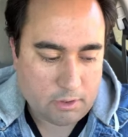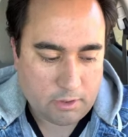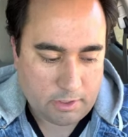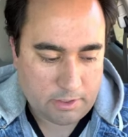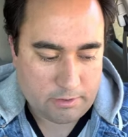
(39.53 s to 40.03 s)

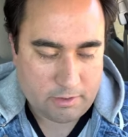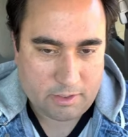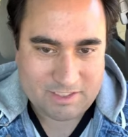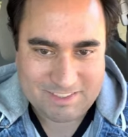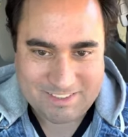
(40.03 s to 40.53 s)
And
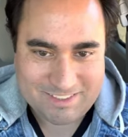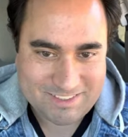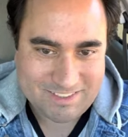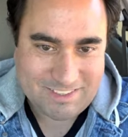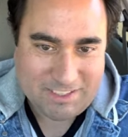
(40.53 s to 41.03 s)

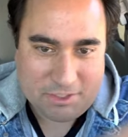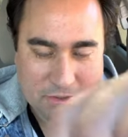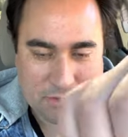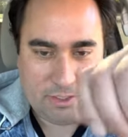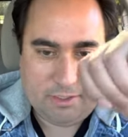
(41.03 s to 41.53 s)
you
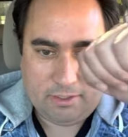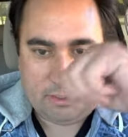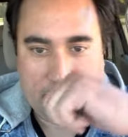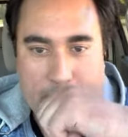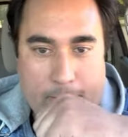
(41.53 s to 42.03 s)
know, kind of
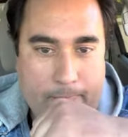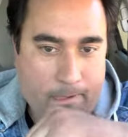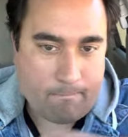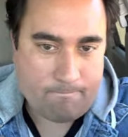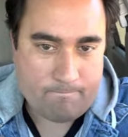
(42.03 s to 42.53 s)
like
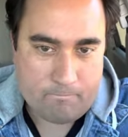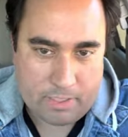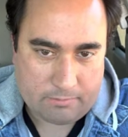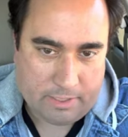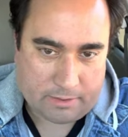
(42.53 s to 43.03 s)

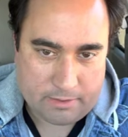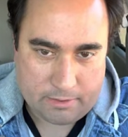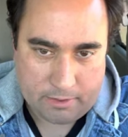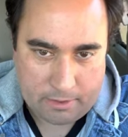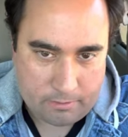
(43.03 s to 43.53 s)
Mic Mac
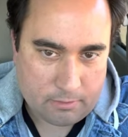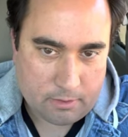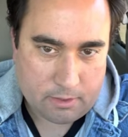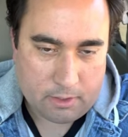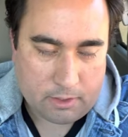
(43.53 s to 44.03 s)
Tonight.
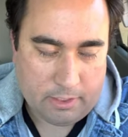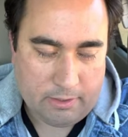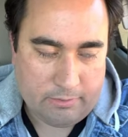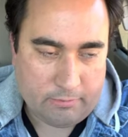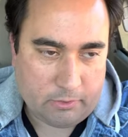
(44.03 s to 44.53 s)
Yeah,
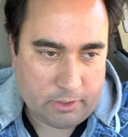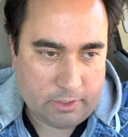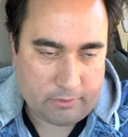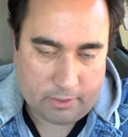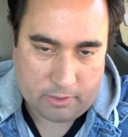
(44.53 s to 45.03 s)
everyone
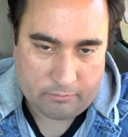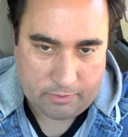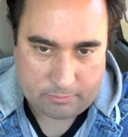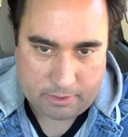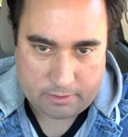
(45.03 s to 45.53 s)
ever hear of
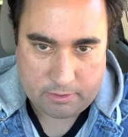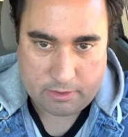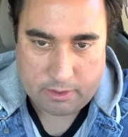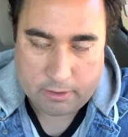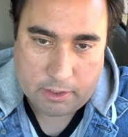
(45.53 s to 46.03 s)
Mic Mac
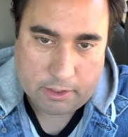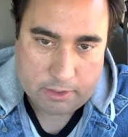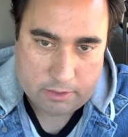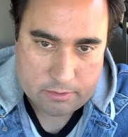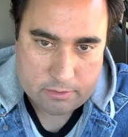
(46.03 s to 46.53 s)
Tonight in the
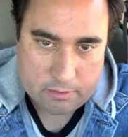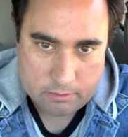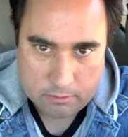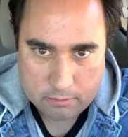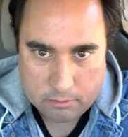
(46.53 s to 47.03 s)
80s?
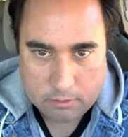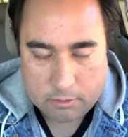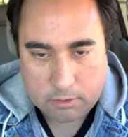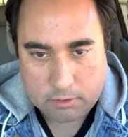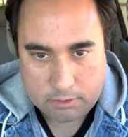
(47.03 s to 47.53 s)

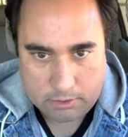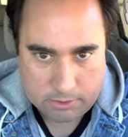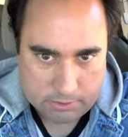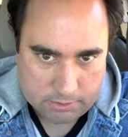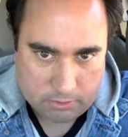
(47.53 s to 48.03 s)

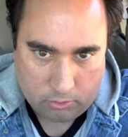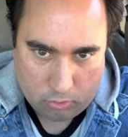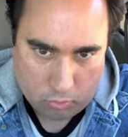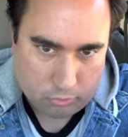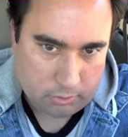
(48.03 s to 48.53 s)
Yes, it's an
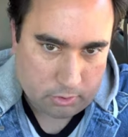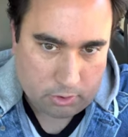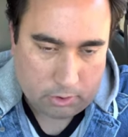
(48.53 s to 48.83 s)
older